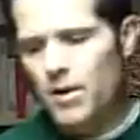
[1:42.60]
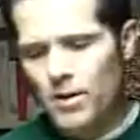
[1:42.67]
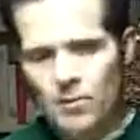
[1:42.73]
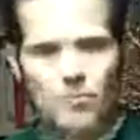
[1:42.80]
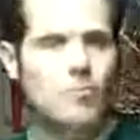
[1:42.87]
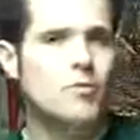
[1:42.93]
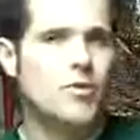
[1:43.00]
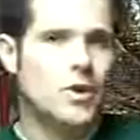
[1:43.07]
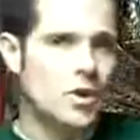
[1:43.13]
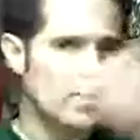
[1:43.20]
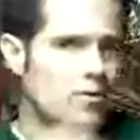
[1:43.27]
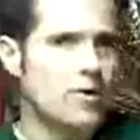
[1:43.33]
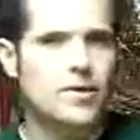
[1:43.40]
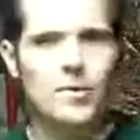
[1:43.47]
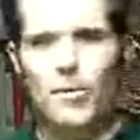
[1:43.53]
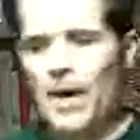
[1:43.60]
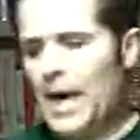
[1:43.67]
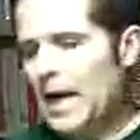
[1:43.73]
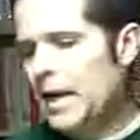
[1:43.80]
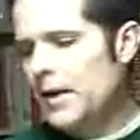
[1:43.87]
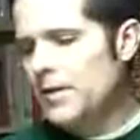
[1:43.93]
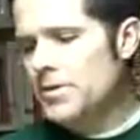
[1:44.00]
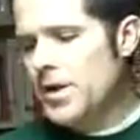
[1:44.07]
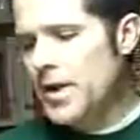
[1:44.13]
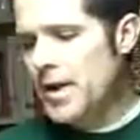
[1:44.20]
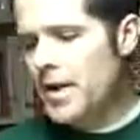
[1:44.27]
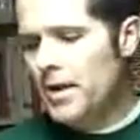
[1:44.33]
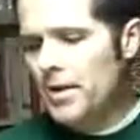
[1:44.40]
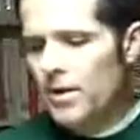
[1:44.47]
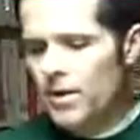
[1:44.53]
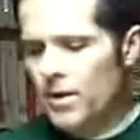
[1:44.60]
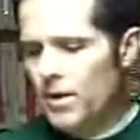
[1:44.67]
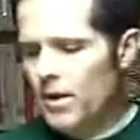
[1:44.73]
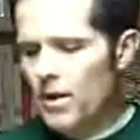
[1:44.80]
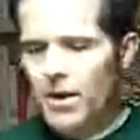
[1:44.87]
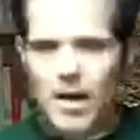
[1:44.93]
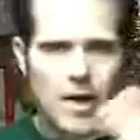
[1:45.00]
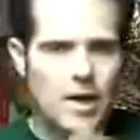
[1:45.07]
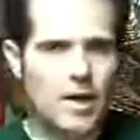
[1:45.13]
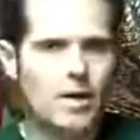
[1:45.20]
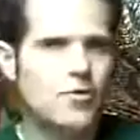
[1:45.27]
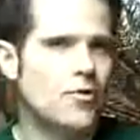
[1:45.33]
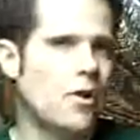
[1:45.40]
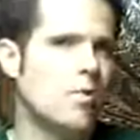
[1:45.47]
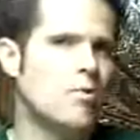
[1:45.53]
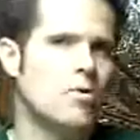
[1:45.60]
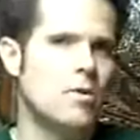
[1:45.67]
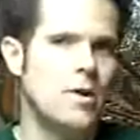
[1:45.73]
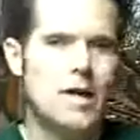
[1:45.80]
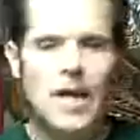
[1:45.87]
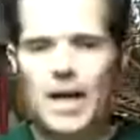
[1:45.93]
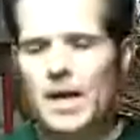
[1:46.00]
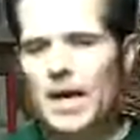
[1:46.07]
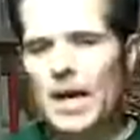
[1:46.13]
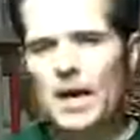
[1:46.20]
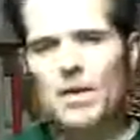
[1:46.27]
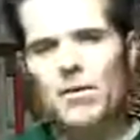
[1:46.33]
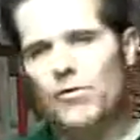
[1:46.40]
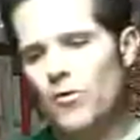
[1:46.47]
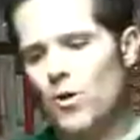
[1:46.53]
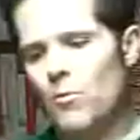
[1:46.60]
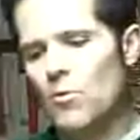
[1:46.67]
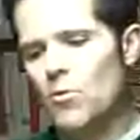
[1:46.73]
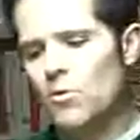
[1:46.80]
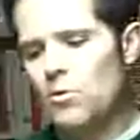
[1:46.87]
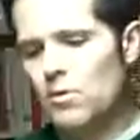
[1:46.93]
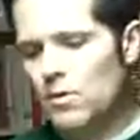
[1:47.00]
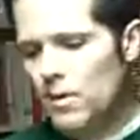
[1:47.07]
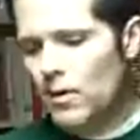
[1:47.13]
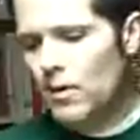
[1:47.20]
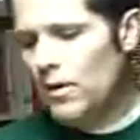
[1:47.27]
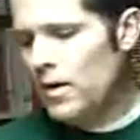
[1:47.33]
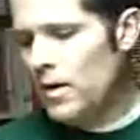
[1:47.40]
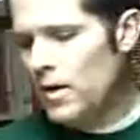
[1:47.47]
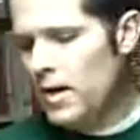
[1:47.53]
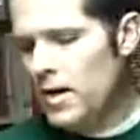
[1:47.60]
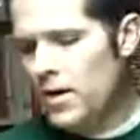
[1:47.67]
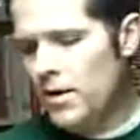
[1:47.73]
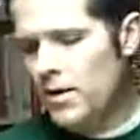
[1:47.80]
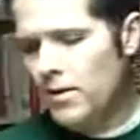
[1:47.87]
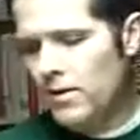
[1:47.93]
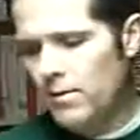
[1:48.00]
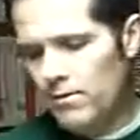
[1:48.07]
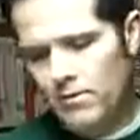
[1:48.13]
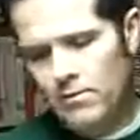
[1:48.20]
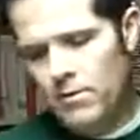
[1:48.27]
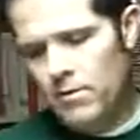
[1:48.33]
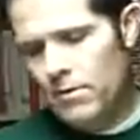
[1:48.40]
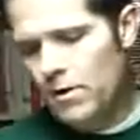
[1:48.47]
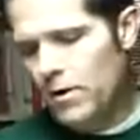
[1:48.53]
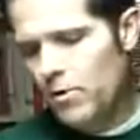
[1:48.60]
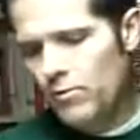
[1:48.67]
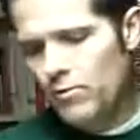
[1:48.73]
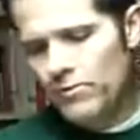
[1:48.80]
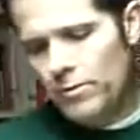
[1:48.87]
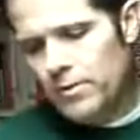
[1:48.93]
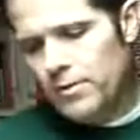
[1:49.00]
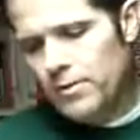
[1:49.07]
Him delivering some package and getting into trouble and getting out of the trouble and, you know,